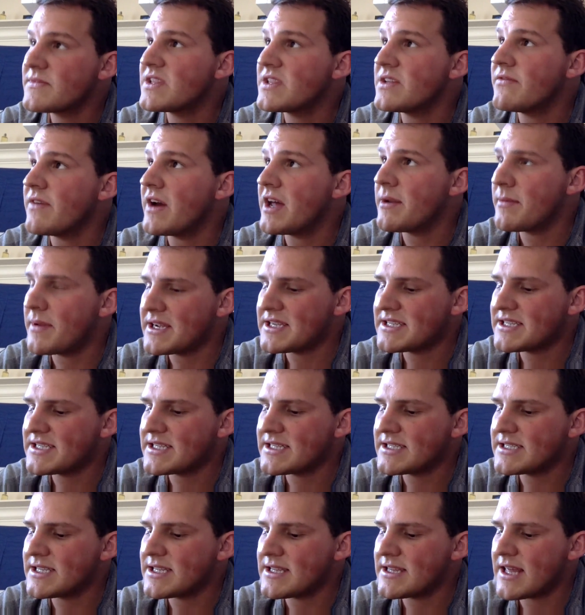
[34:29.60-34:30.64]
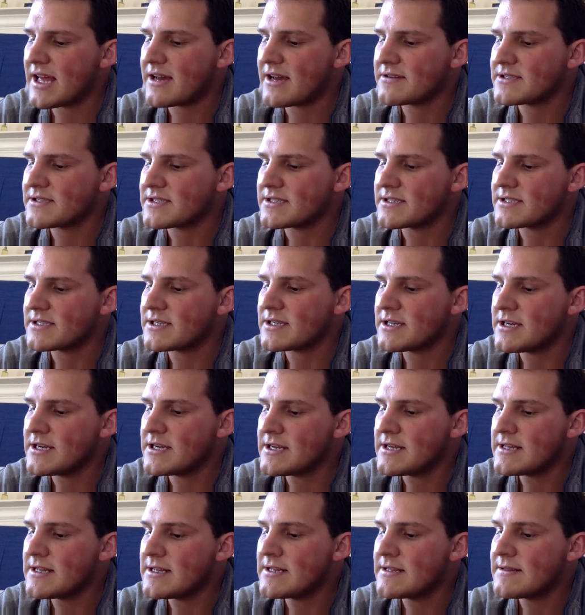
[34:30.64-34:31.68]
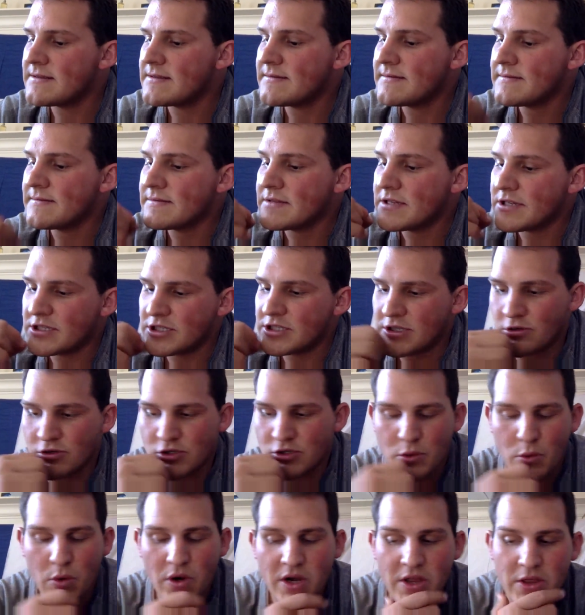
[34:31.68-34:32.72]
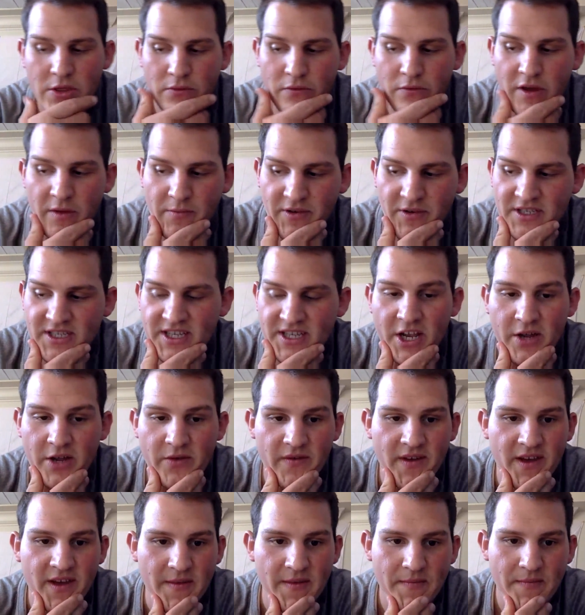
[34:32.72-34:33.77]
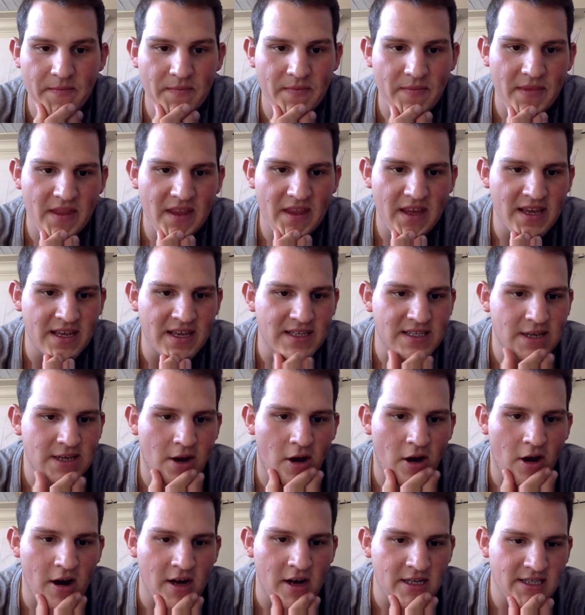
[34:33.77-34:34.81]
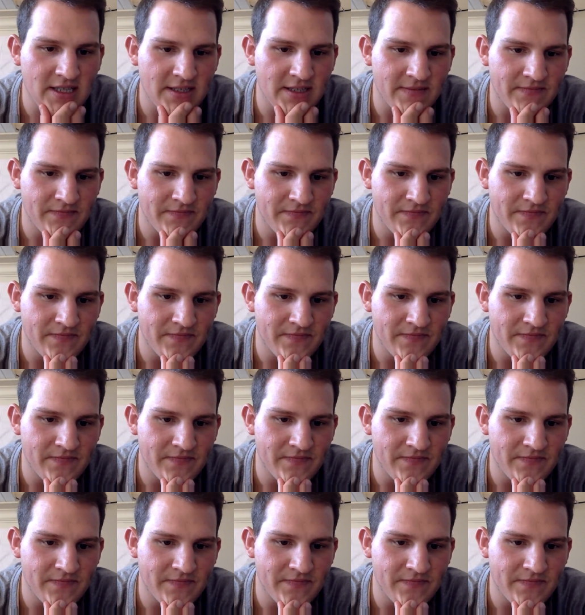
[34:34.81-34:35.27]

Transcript: divided by 60,000. So 23% of it is cost.